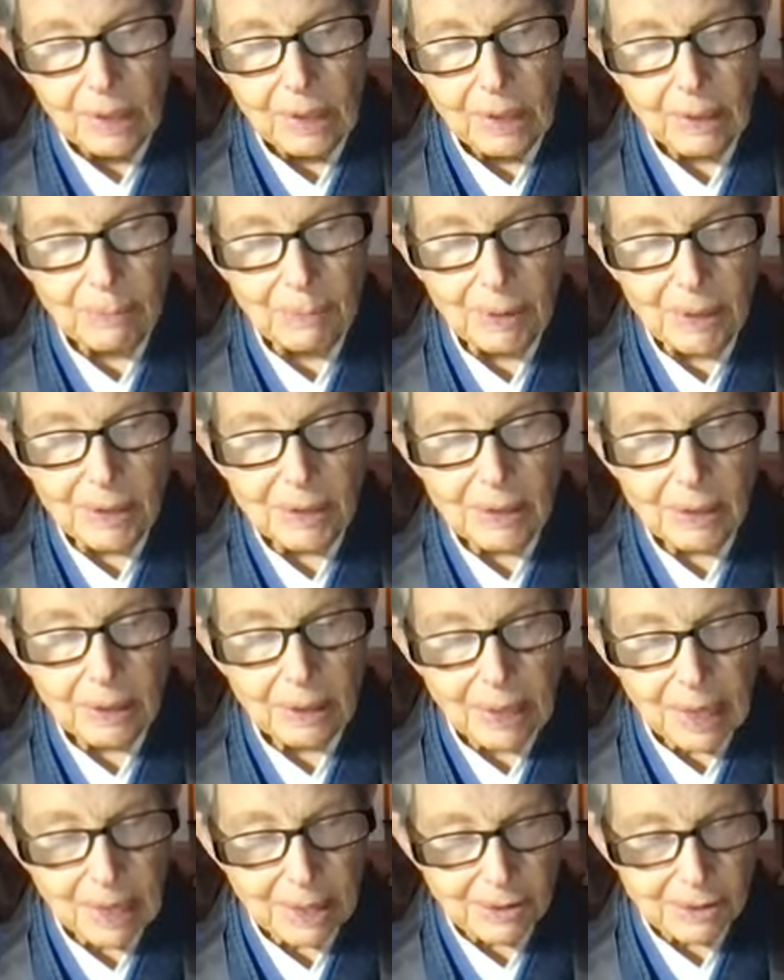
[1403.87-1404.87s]
In the present
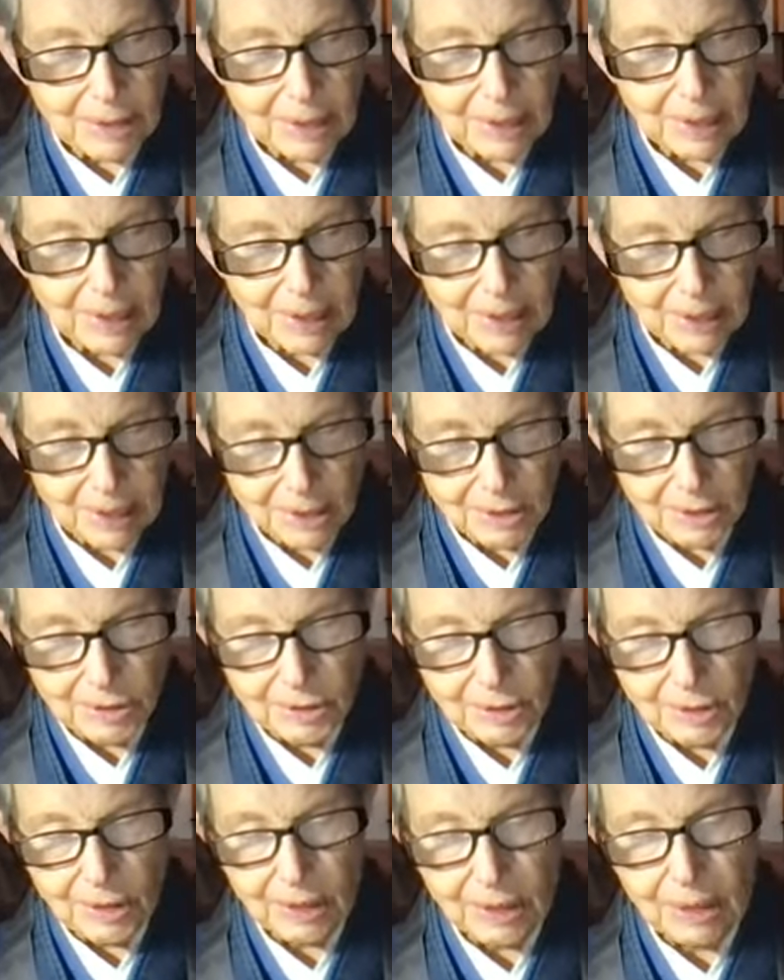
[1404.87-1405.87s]
latter-day
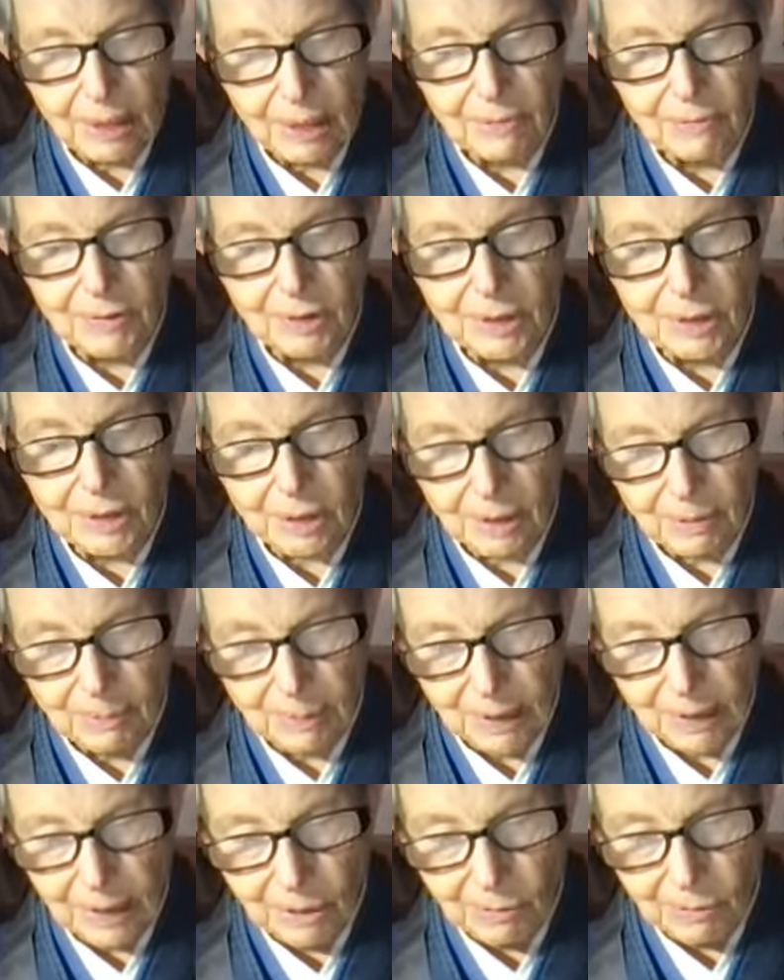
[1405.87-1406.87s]
age of the
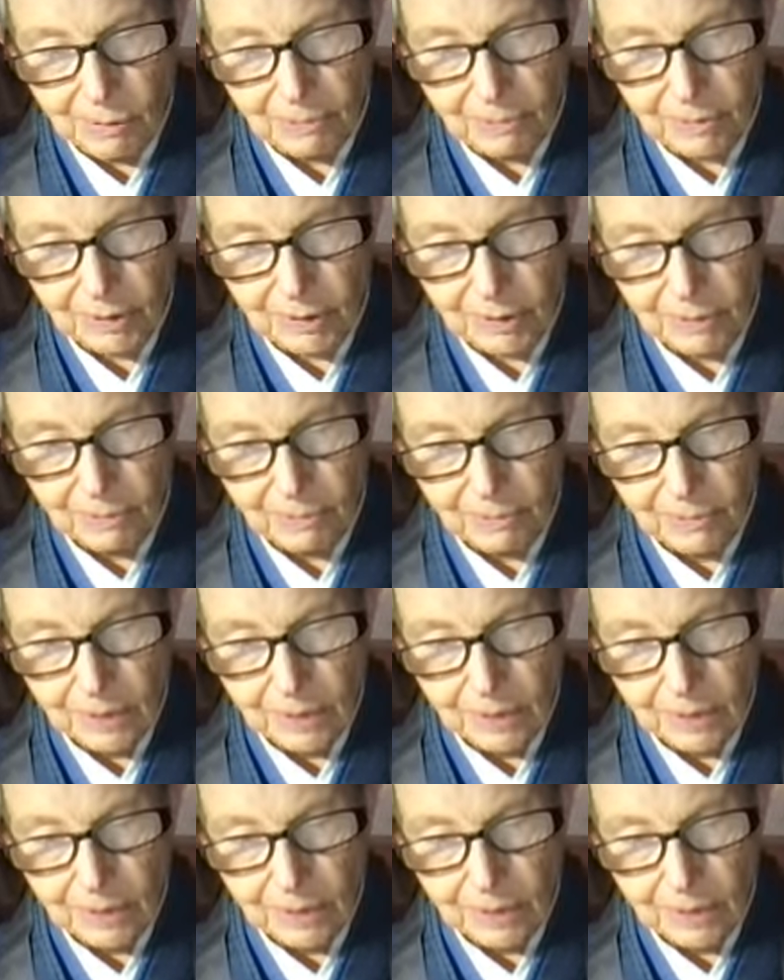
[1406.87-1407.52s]
Dharma, however,